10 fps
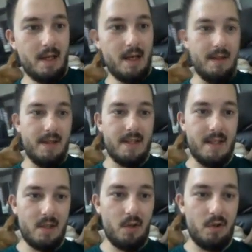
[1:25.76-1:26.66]
And this
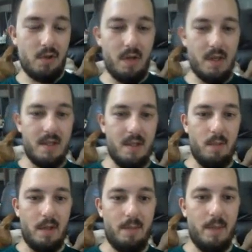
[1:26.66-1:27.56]
is contrasted
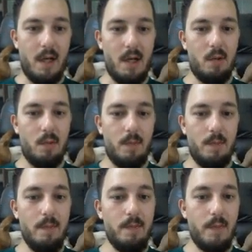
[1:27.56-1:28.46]
with Pyle,
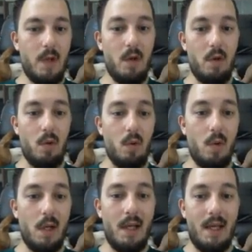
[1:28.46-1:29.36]

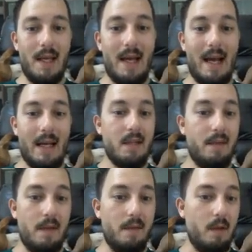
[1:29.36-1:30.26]
who
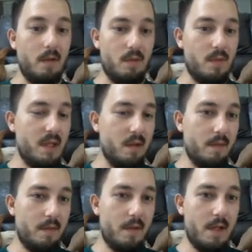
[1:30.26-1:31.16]
actively involves
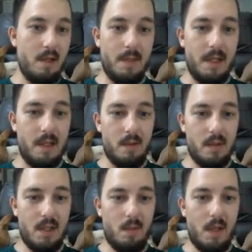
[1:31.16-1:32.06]
himself in the political
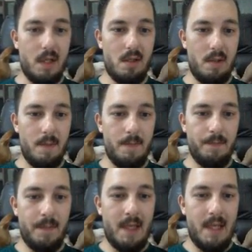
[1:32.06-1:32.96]
situation.
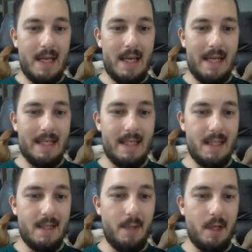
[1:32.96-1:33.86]
And he's
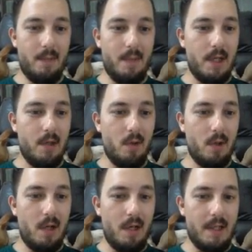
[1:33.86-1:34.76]
inspired by York
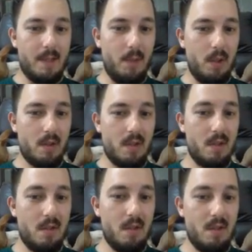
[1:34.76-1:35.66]
Harding's books.